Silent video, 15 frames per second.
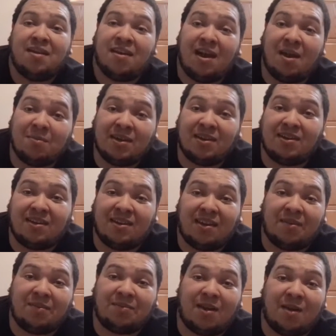I'm good
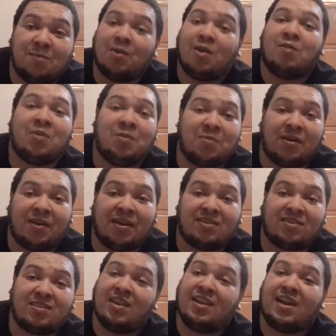enough. I'm worth the
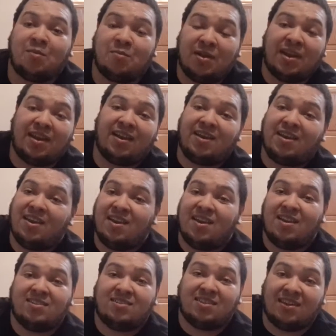price. You ain't got to pay
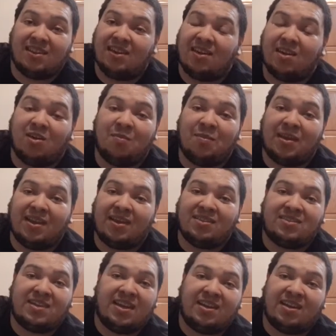Selena Gomez,
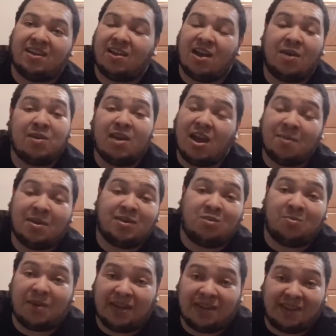Danny Glover. I don't know how much you
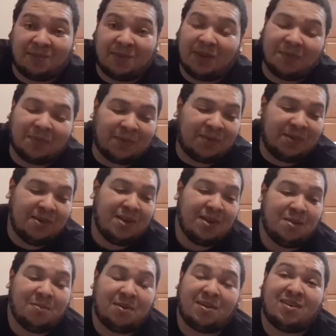pay these people,
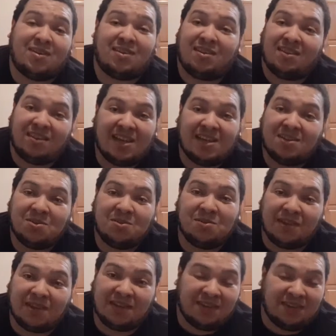but they too
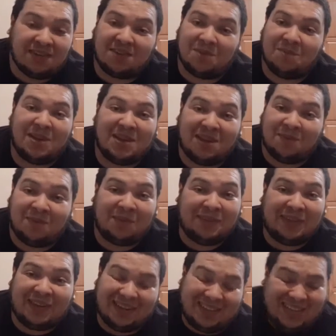good to be in a
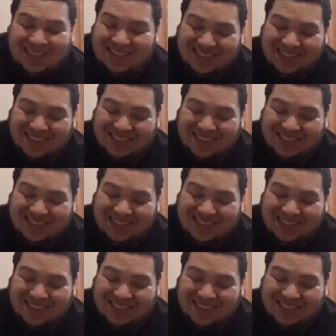movie like that.